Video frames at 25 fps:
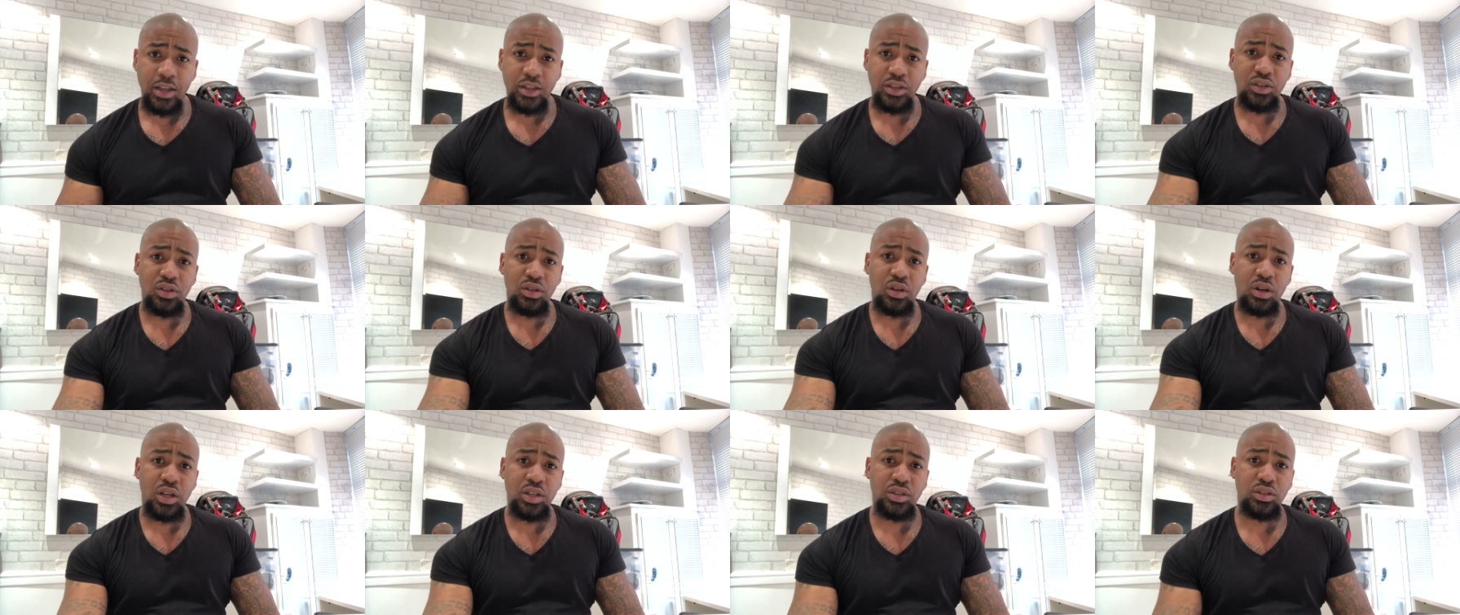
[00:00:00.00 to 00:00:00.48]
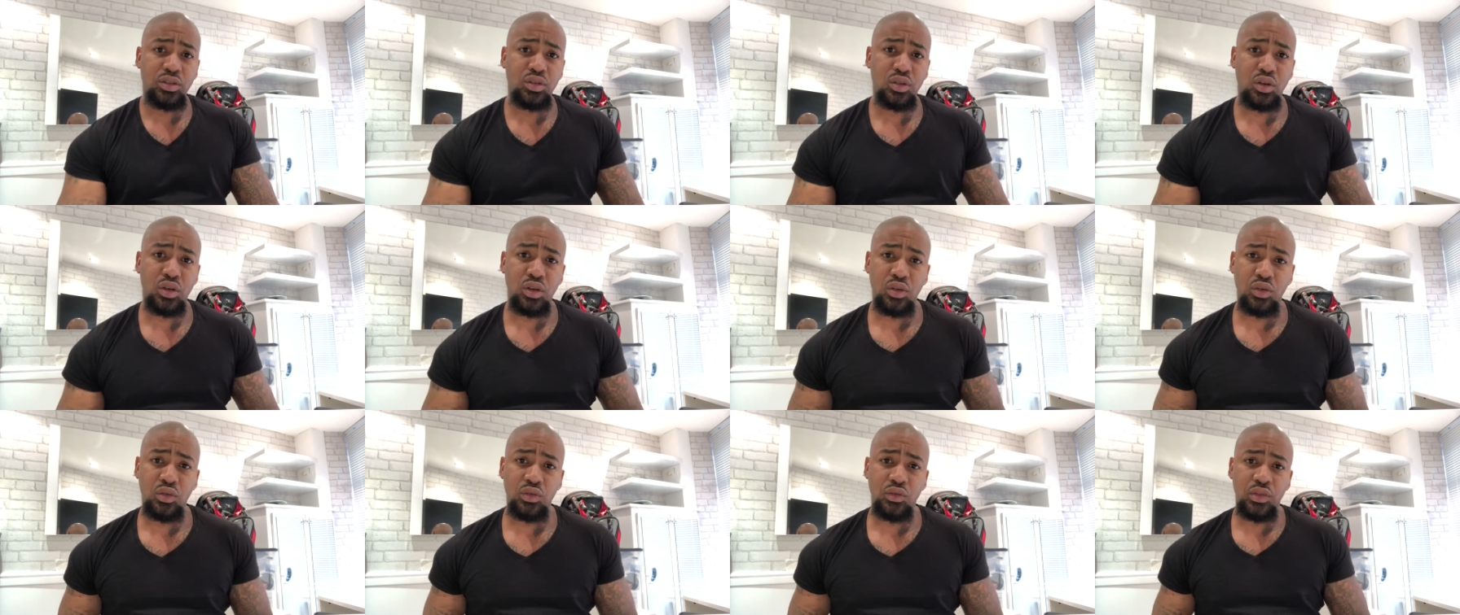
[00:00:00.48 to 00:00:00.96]
as you guys
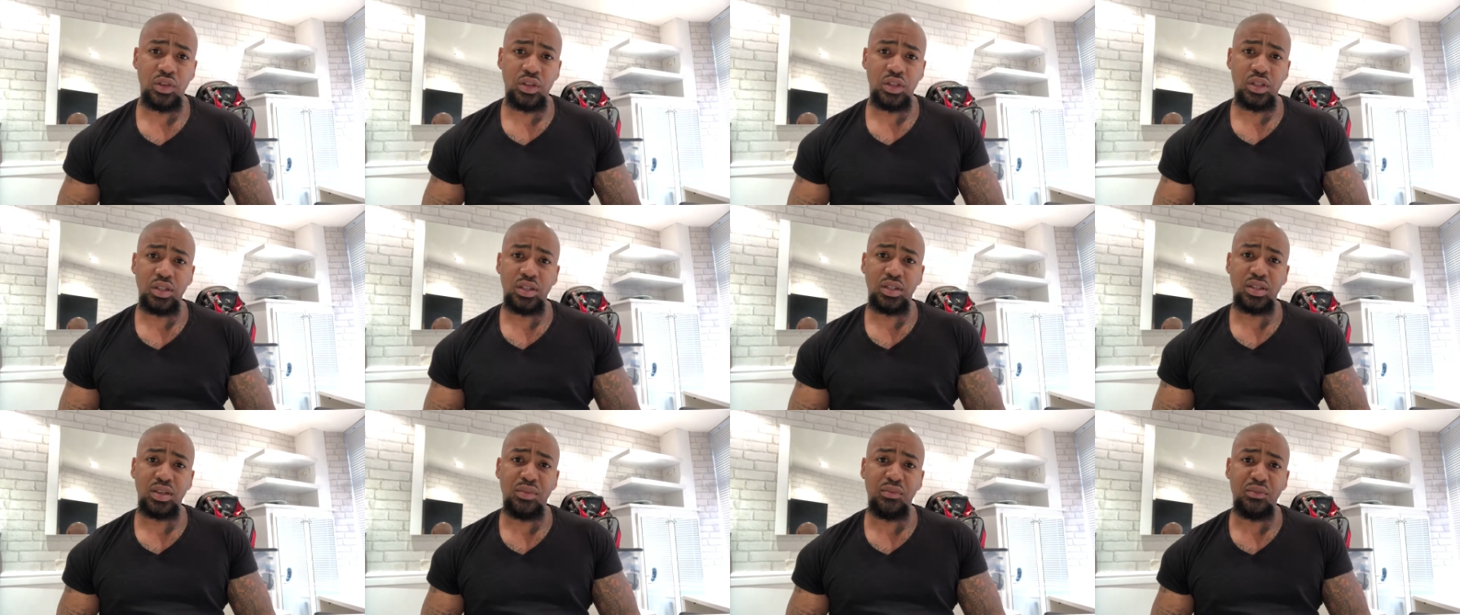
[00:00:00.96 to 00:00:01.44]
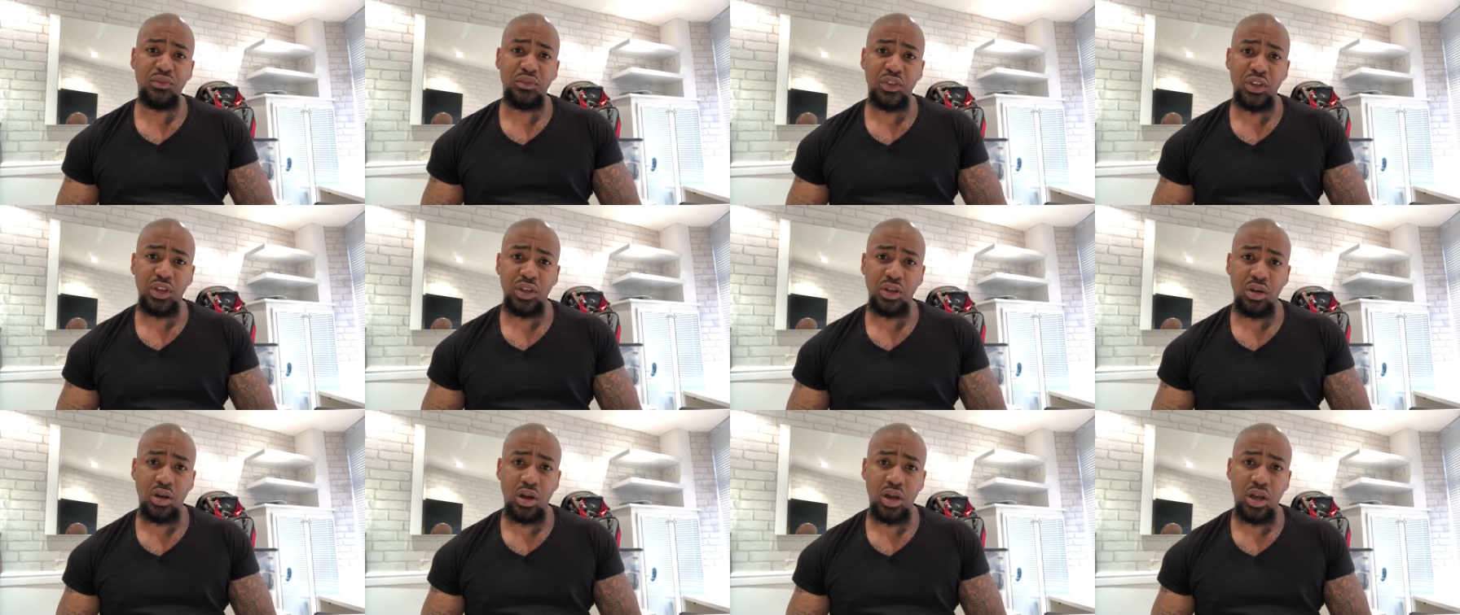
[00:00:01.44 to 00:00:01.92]
know, this is
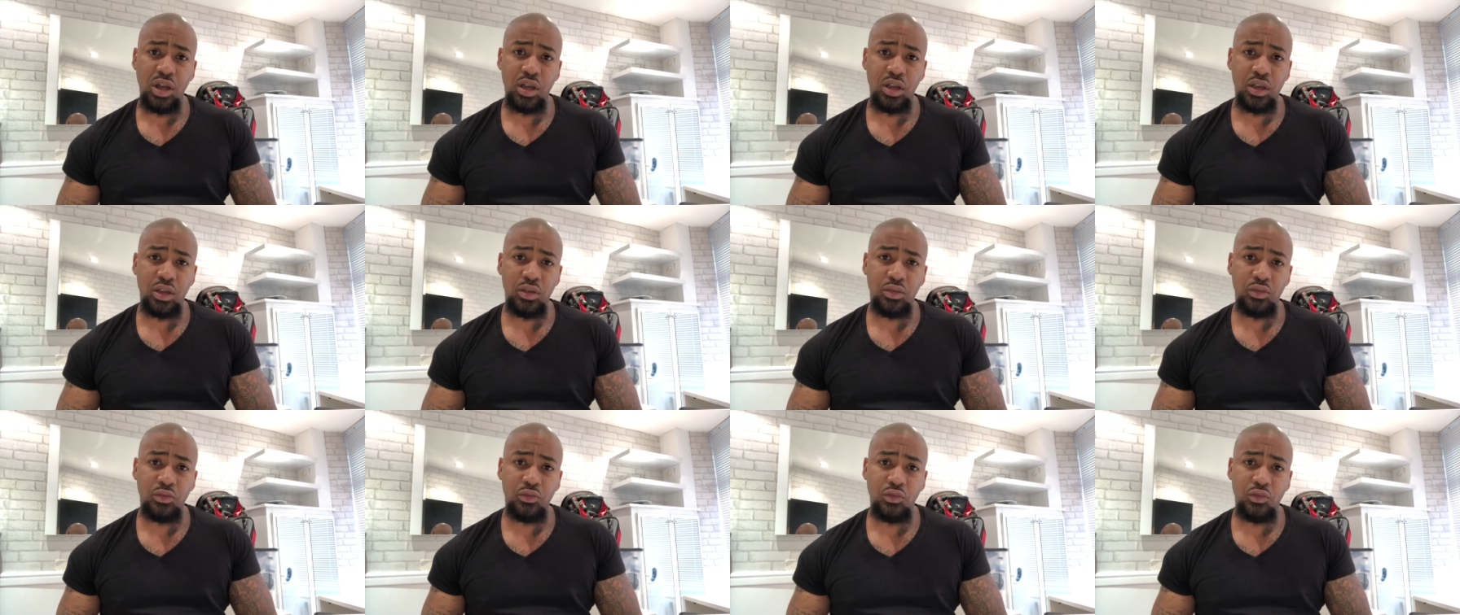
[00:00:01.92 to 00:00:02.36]
something I